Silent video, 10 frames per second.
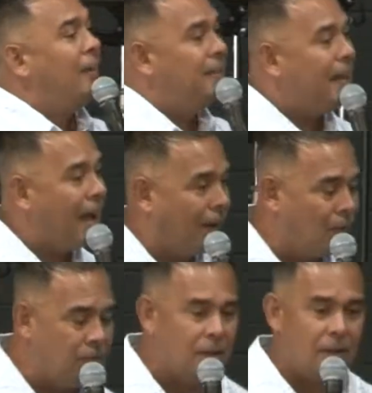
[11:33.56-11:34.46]

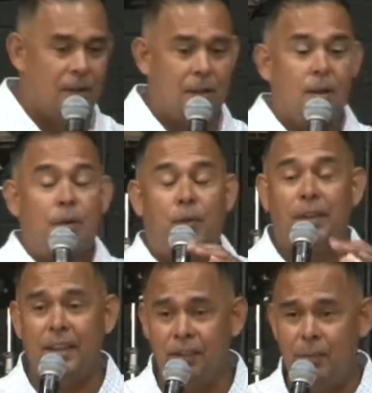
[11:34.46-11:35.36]
Now,
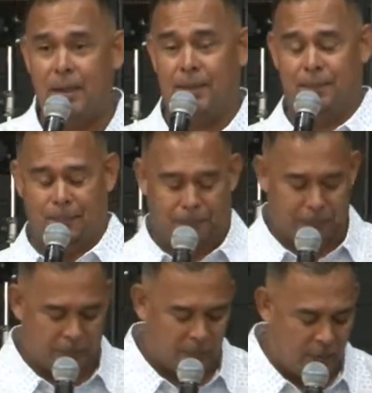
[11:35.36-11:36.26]
forgive me,
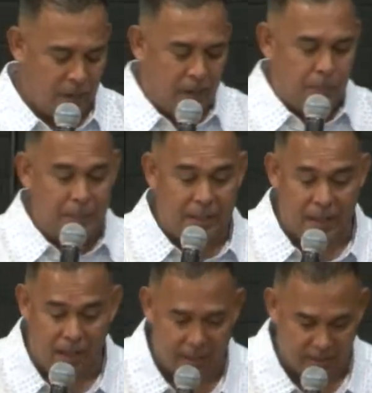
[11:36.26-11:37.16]

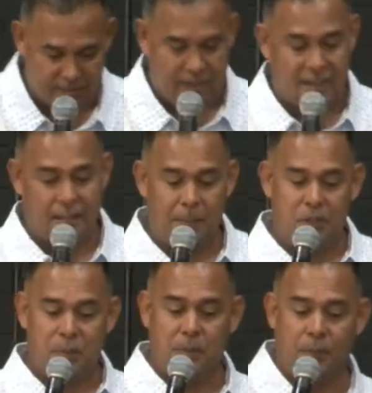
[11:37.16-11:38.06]
because, as I
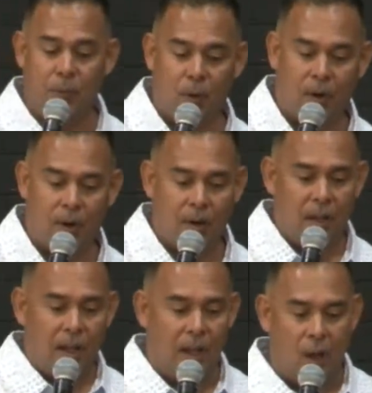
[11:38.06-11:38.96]
mentioned before,
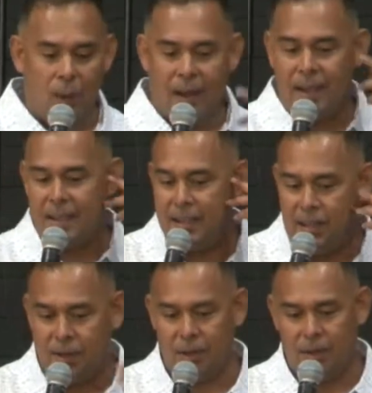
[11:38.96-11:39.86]
how I
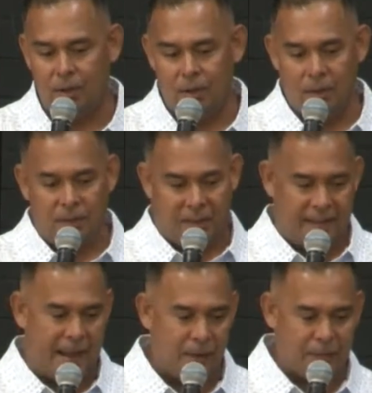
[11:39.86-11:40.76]
hear, the
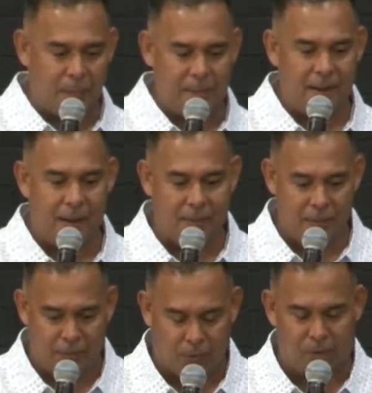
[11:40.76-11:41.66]
character behind
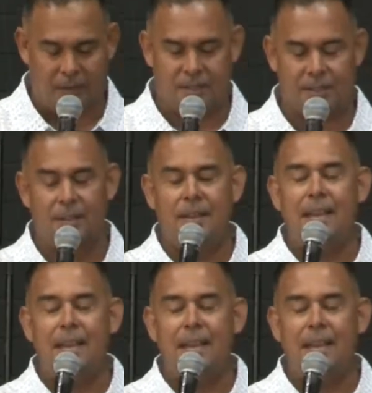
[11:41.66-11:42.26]
the voice.